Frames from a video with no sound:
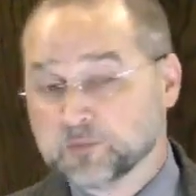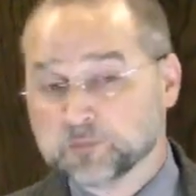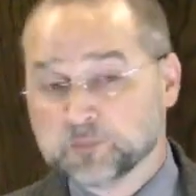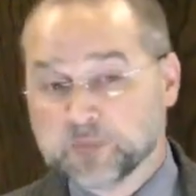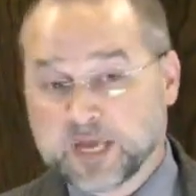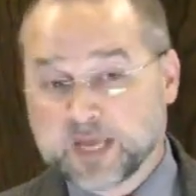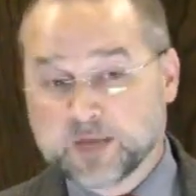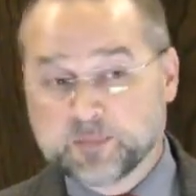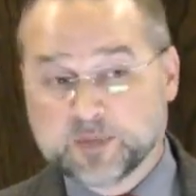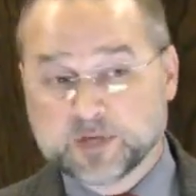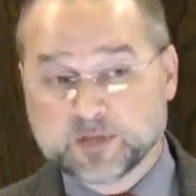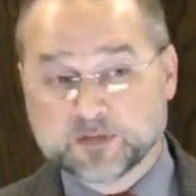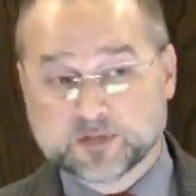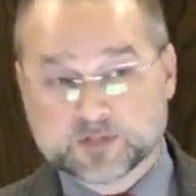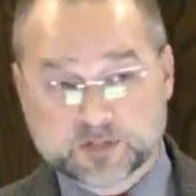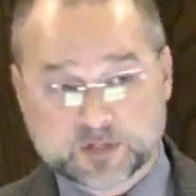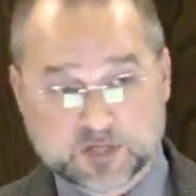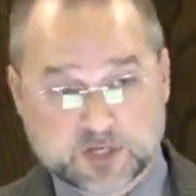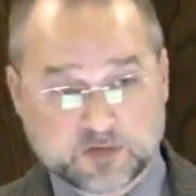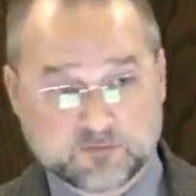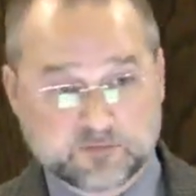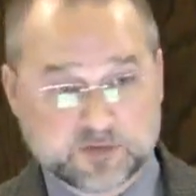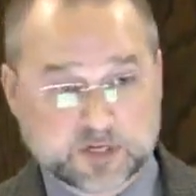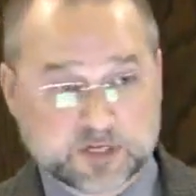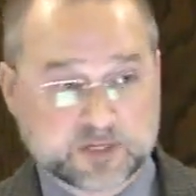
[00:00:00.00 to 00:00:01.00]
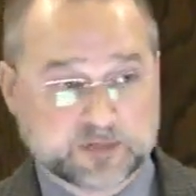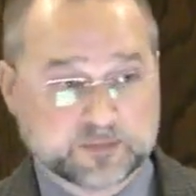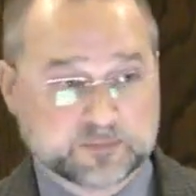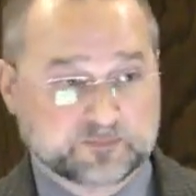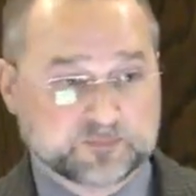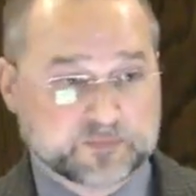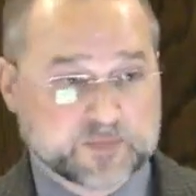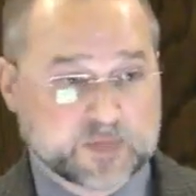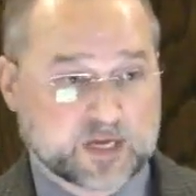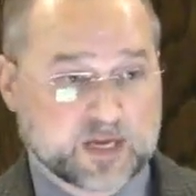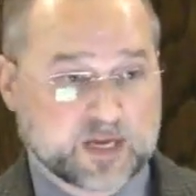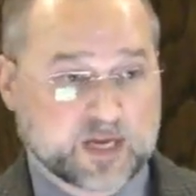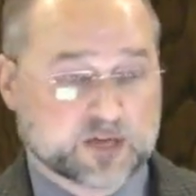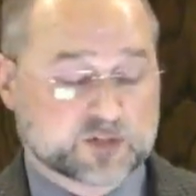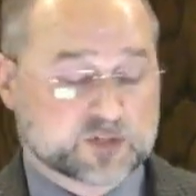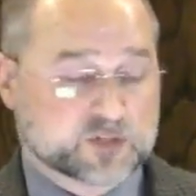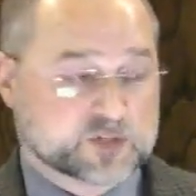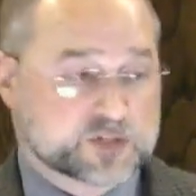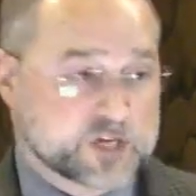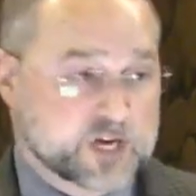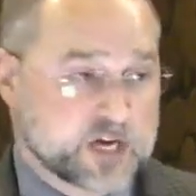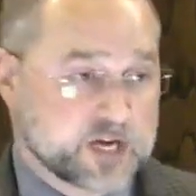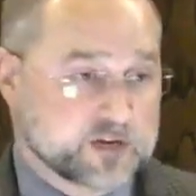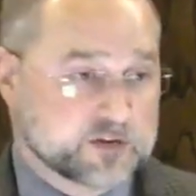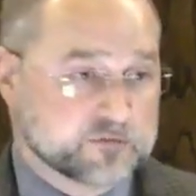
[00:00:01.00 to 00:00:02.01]
Maybe this evening, as
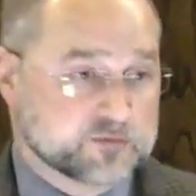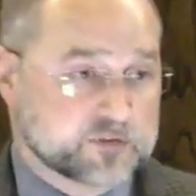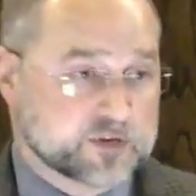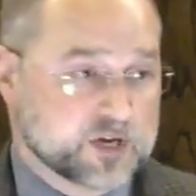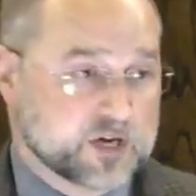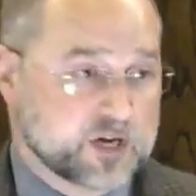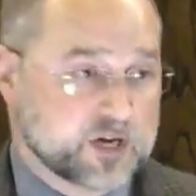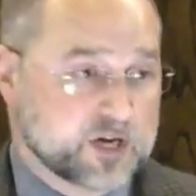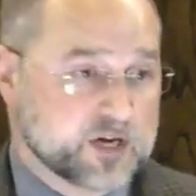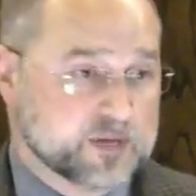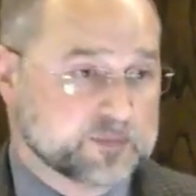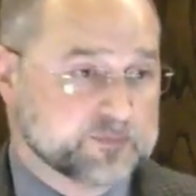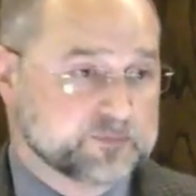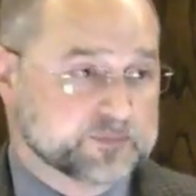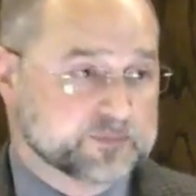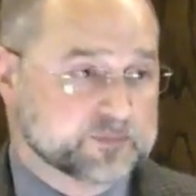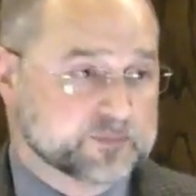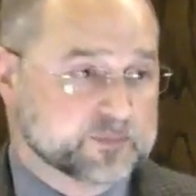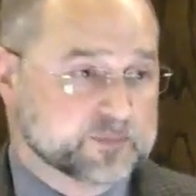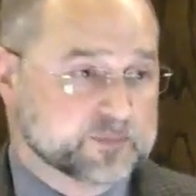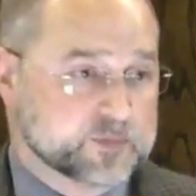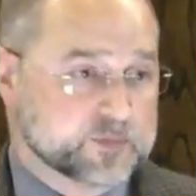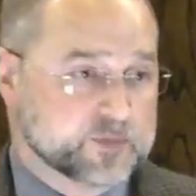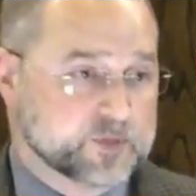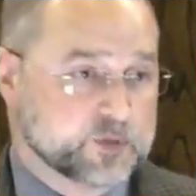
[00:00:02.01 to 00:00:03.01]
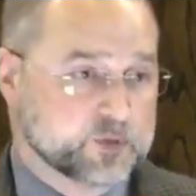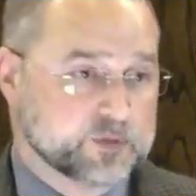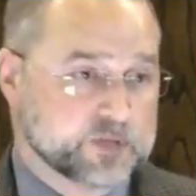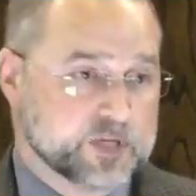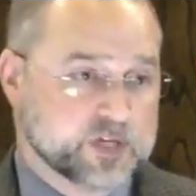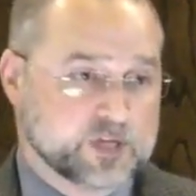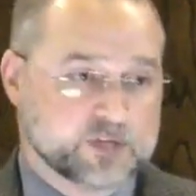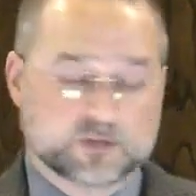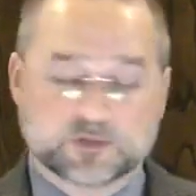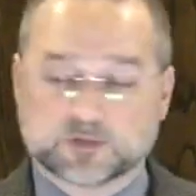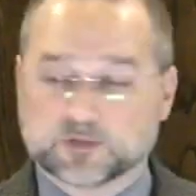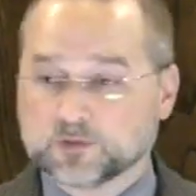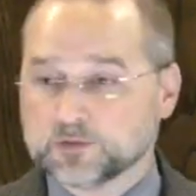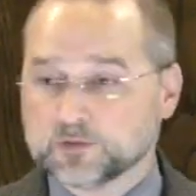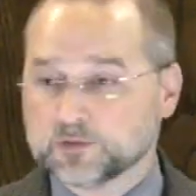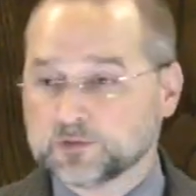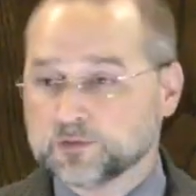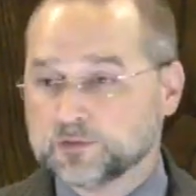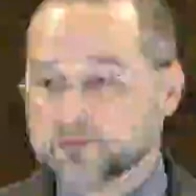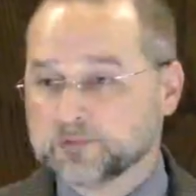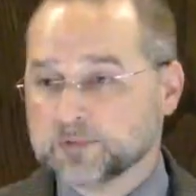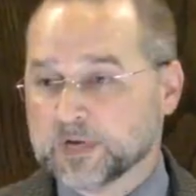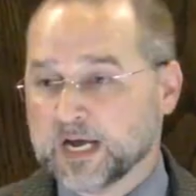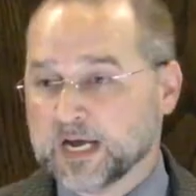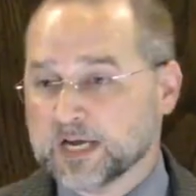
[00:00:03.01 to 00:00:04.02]
a child of God, you need
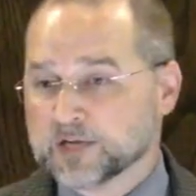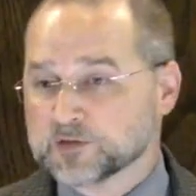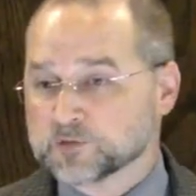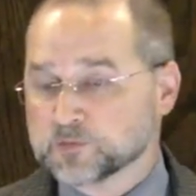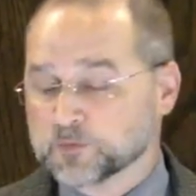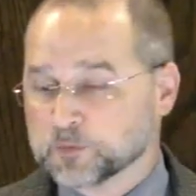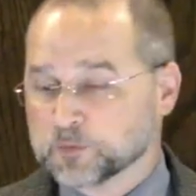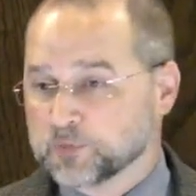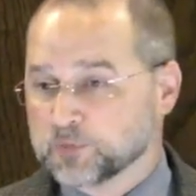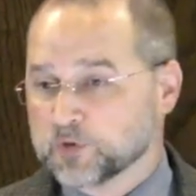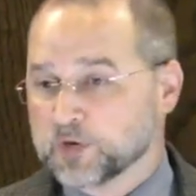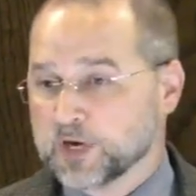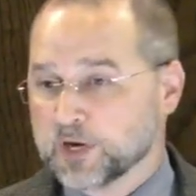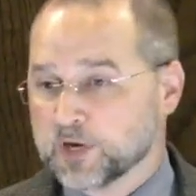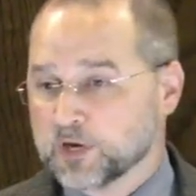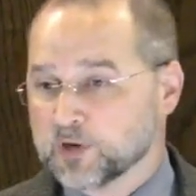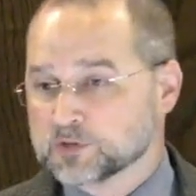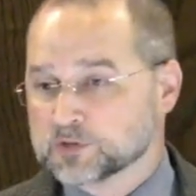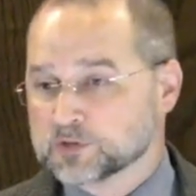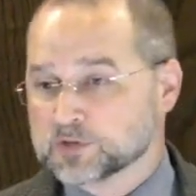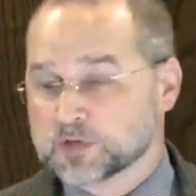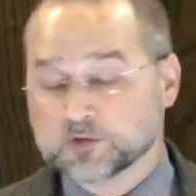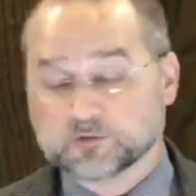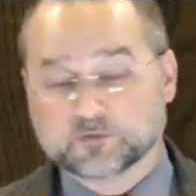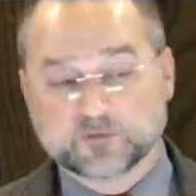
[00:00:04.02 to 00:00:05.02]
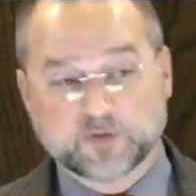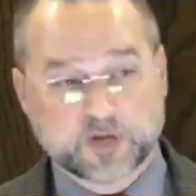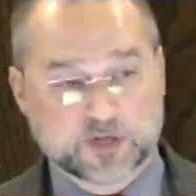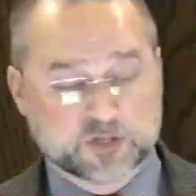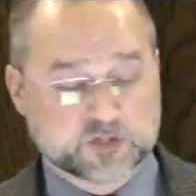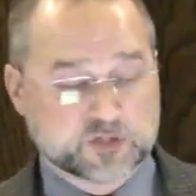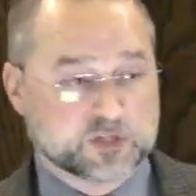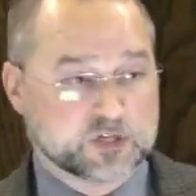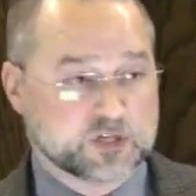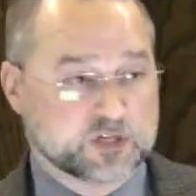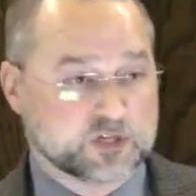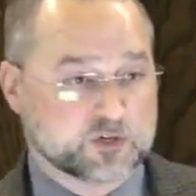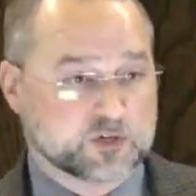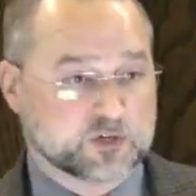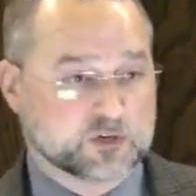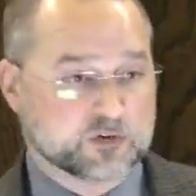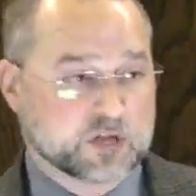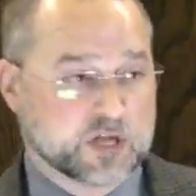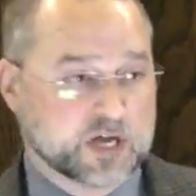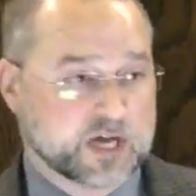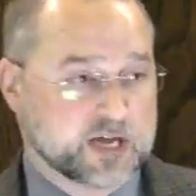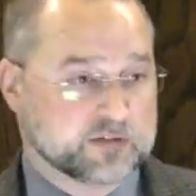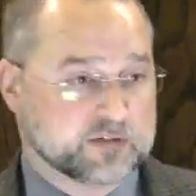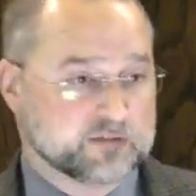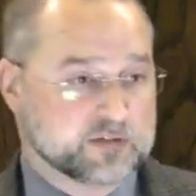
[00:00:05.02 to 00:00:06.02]
to ask for prayers, confess sin in your
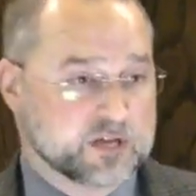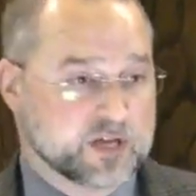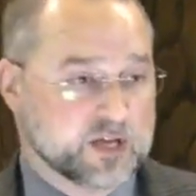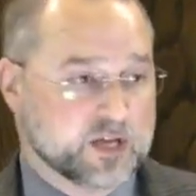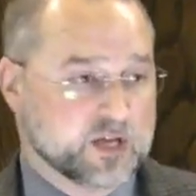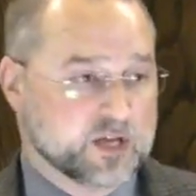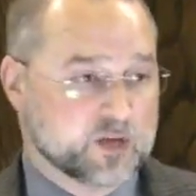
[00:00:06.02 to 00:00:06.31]
life.